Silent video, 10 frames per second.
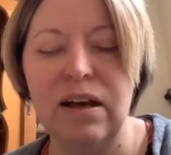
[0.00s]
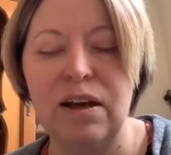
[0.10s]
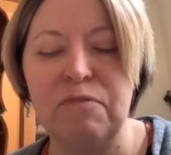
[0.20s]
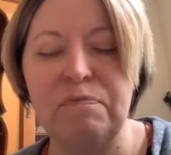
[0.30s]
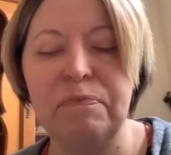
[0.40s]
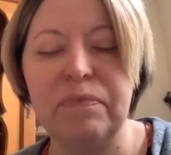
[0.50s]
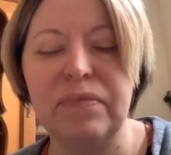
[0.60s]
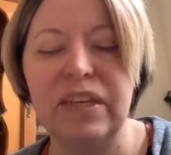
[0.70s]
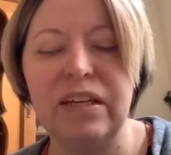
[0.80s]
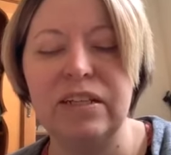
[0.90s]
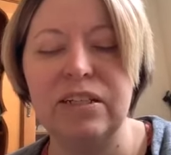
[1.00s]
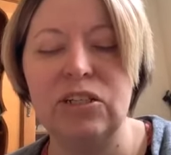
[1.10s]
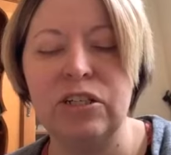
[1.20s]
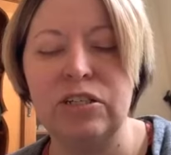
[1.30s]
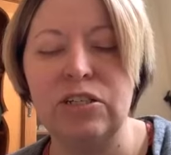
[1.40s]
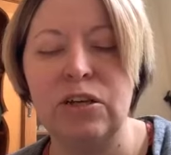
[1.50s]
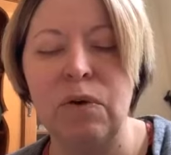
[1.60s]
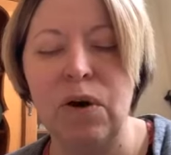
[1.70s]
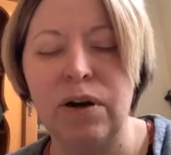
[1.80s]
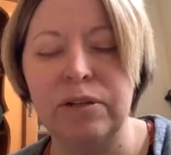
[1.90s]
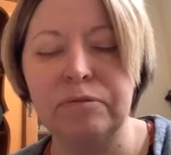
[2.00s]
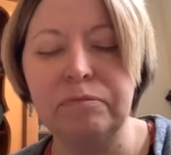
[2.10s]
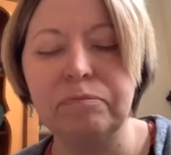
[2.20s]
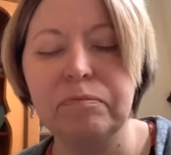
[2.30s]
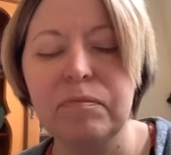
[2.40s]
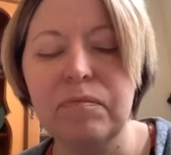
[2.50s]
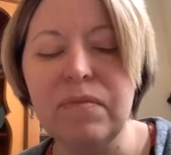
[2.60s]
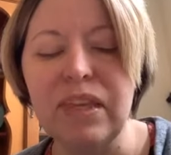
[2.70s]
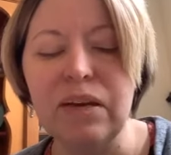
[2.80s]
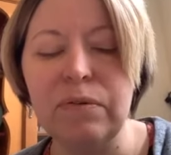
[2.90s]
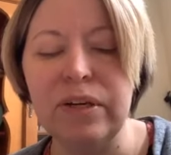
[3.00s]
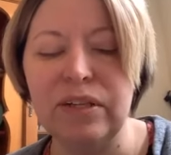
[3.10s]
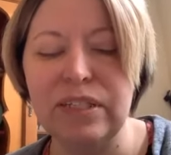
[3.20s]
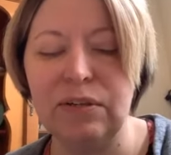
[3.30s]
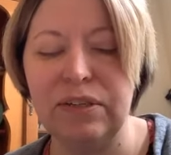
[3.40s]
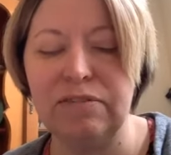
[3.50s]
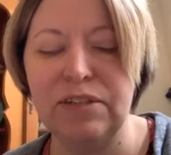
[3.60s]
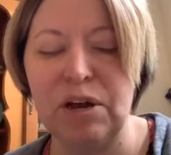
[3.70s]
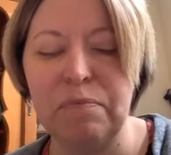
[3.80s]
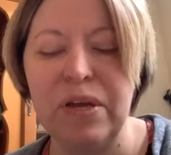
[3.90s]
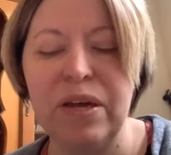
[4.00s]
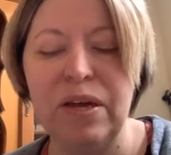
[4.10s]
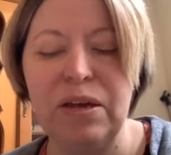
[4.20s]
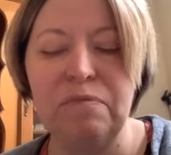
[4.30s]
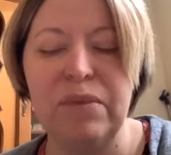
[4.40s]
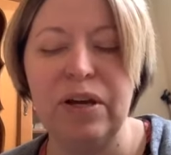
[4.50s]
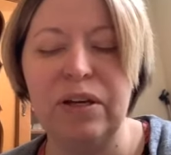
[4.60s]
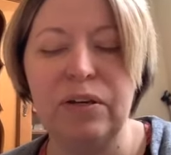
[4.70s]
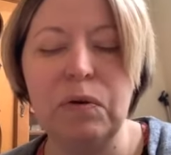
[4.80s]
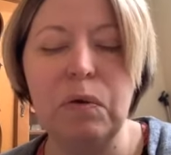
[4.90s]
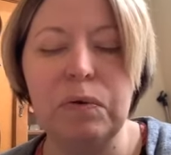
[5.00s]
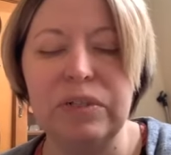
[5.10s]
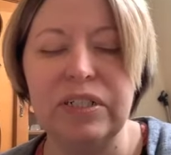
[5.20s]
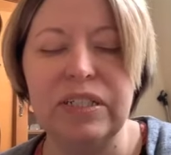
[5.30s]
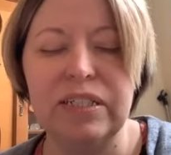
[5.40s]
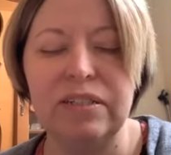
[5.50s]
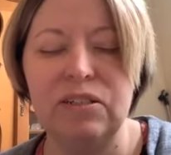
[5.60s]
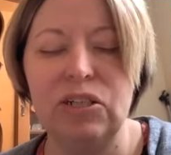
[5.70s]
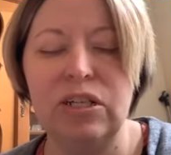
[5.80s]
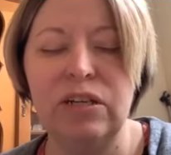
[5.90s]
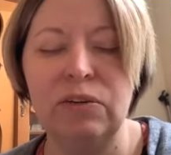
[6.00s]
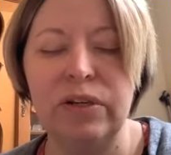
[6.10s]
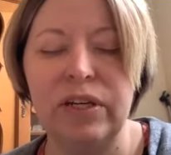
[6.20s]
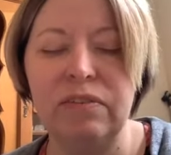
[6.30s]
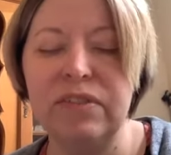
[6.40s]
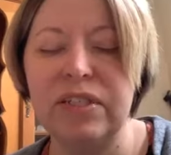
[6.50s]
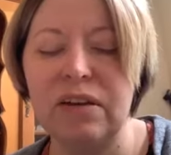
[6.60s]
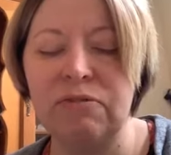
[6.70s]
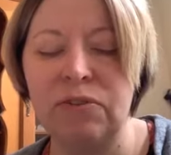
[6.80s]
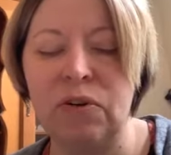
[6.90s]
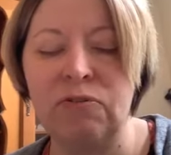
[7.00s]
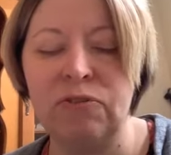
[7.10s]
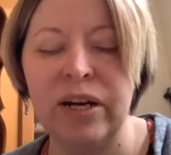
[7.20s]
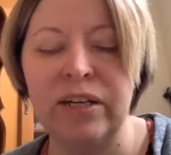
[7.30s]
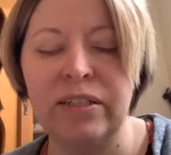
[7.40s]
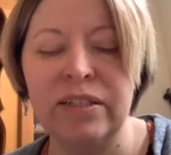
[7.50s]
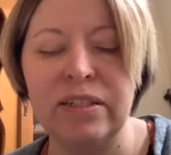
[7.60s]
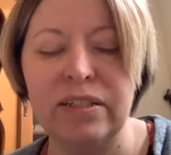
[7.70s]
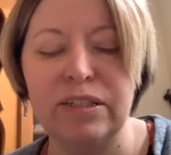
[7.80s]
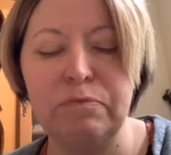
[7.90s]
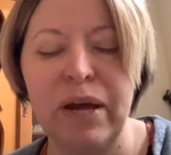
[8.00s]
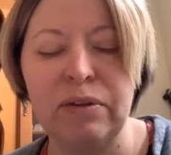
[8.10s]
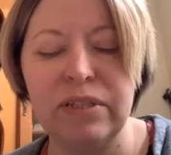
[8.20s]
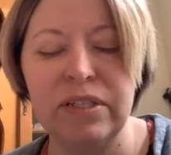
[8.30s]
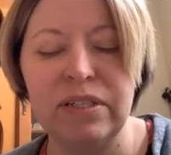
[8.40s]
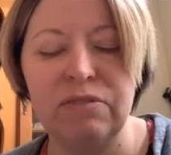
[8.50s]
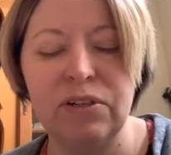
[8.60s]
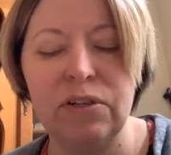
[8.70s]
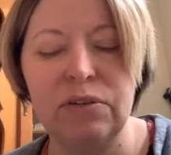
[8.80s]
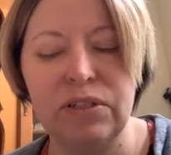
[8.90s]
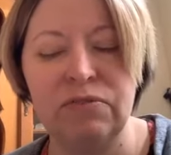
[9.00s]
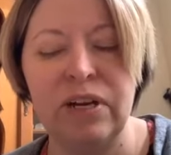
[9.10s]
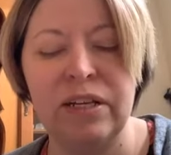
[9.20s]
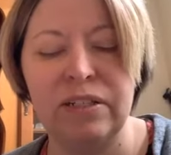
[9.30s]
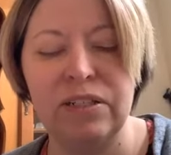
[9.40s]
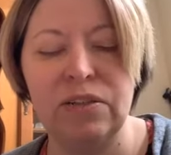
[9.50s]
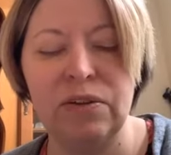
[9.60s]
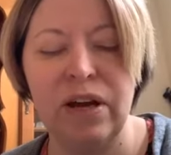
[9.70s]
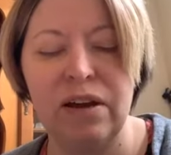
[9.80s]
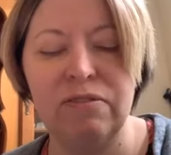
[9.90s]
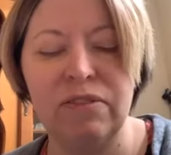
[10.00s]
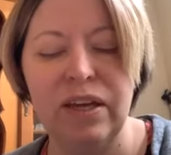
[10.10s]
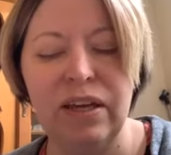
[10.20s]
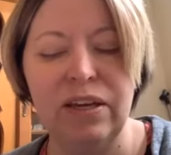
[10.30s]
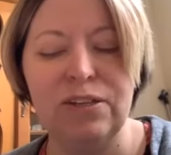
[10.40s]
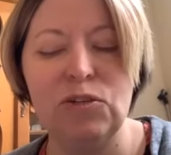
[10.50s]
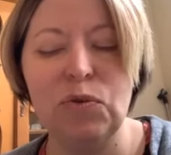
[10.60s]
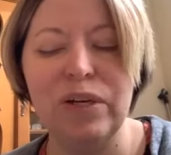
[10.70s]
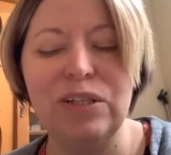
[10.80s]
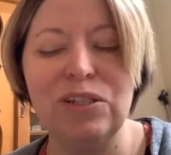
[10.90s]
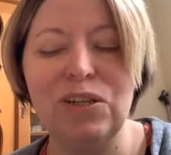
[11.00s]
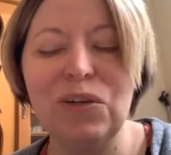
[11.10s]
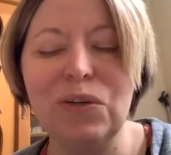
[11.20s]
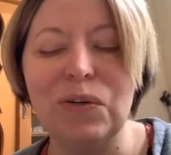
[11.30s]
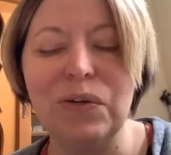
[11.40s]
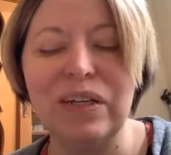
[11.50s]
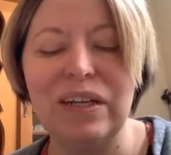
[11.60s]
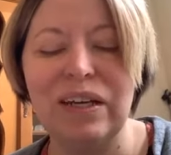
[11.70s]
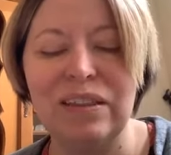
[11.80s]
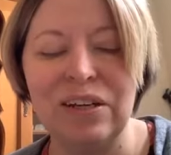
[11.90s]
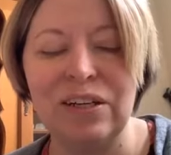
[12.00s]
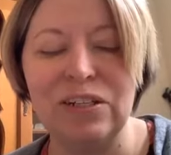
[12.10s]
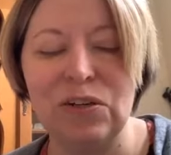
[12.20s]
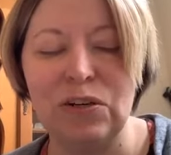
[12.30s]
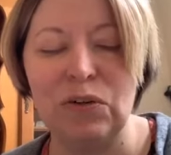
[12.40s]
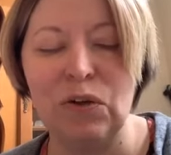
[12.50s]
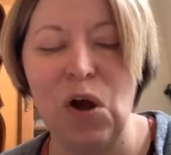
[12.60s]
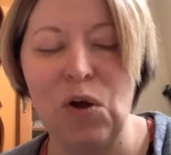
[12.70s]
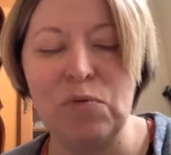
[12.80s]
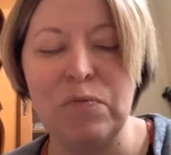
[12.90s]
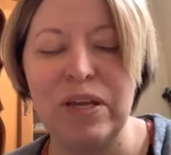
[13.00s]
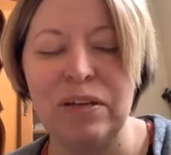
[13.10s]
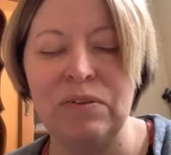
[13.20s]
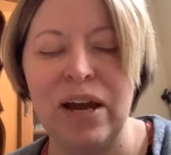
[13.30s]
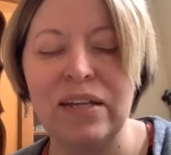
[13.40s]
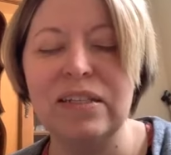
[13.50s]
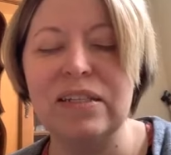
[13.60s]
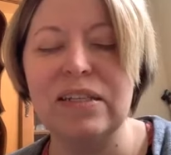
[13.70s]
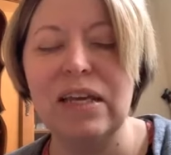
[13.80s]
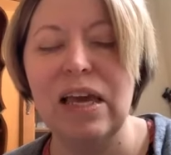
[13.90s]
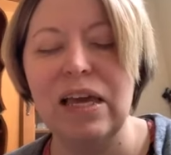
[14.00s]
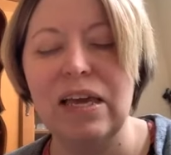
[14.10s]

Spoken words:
It is just so hard. We also lift up Marion Corns as she grieves several friends and spouses of close friends who have joined you in their eternal home and rest.